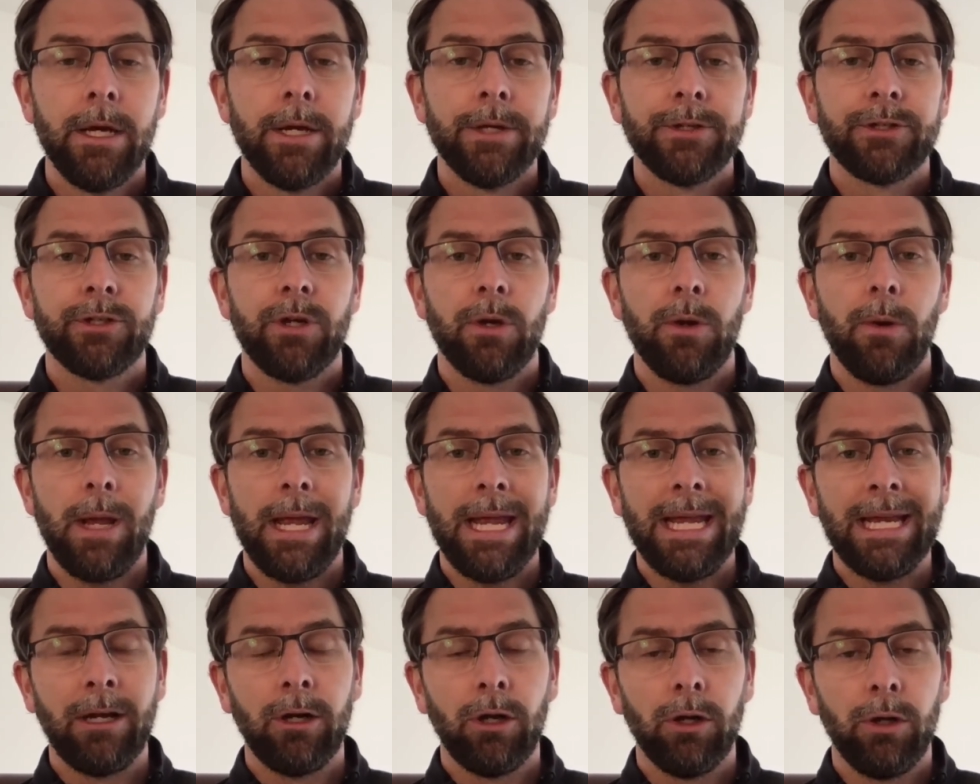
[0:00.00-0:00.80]
So
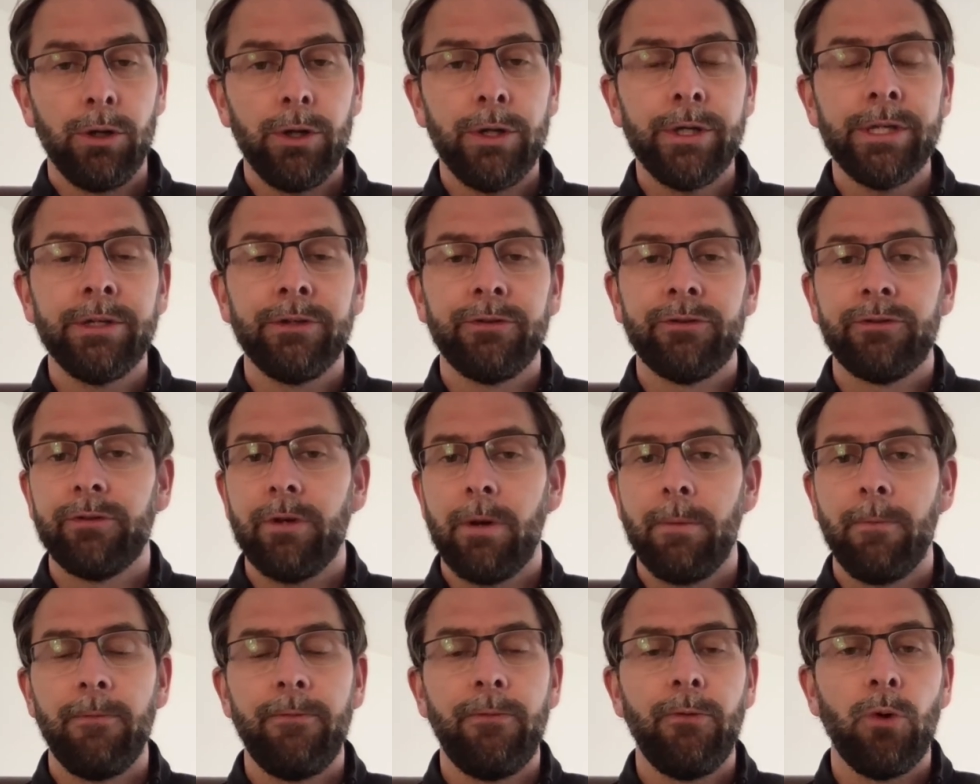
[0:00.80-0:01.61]
including
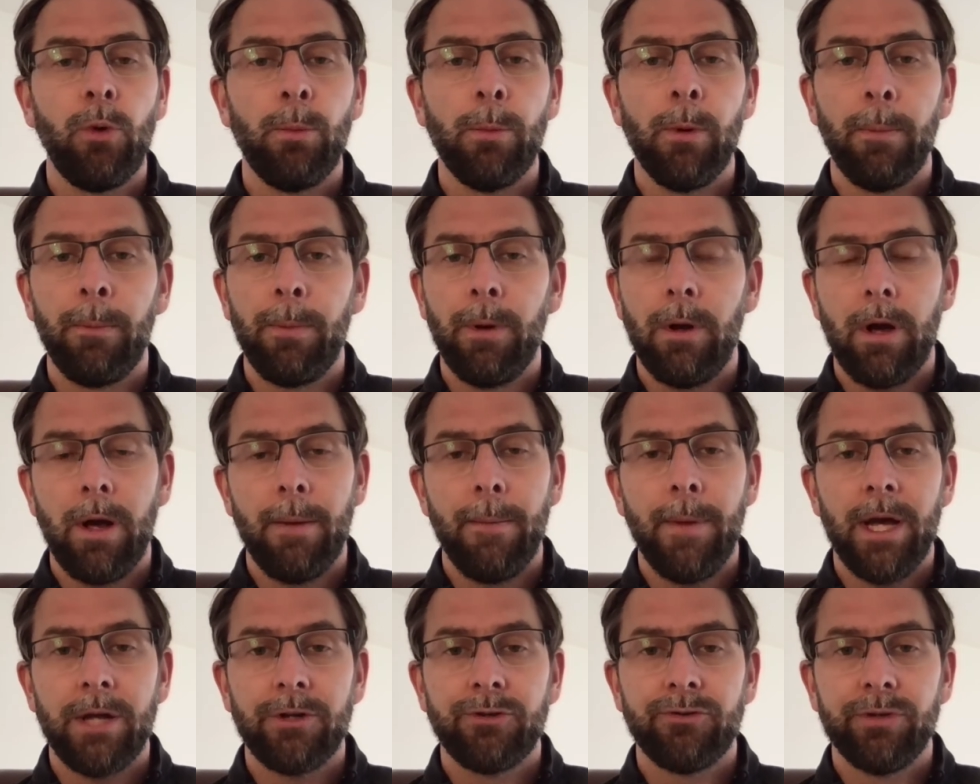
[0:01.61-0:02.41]
some form of
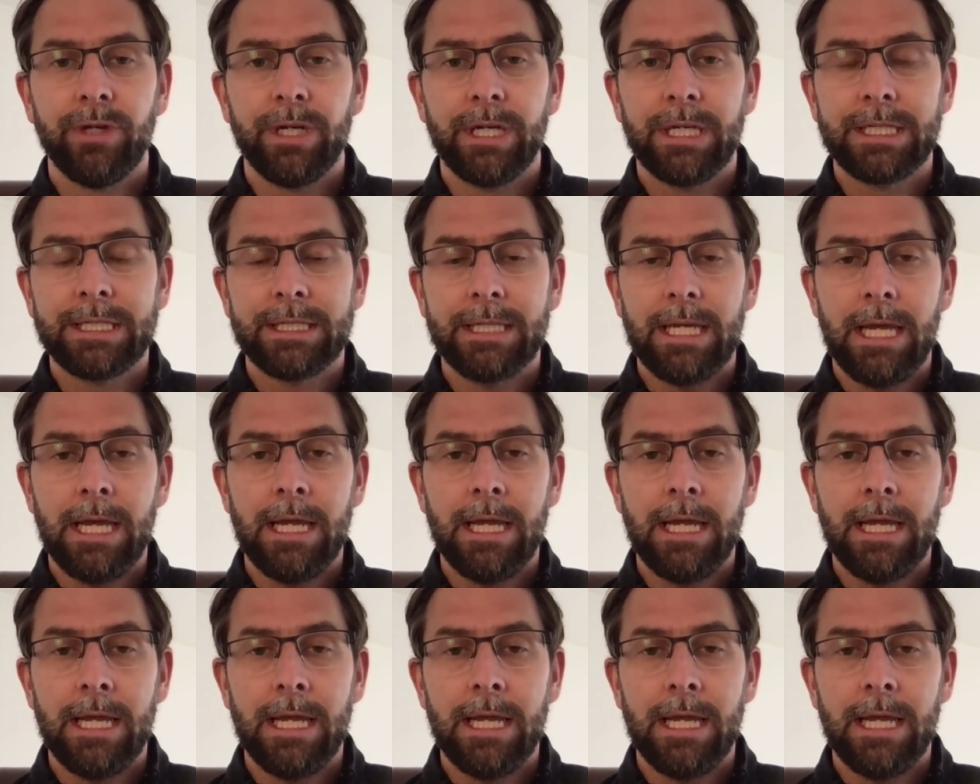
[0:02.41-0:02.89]
plyometrics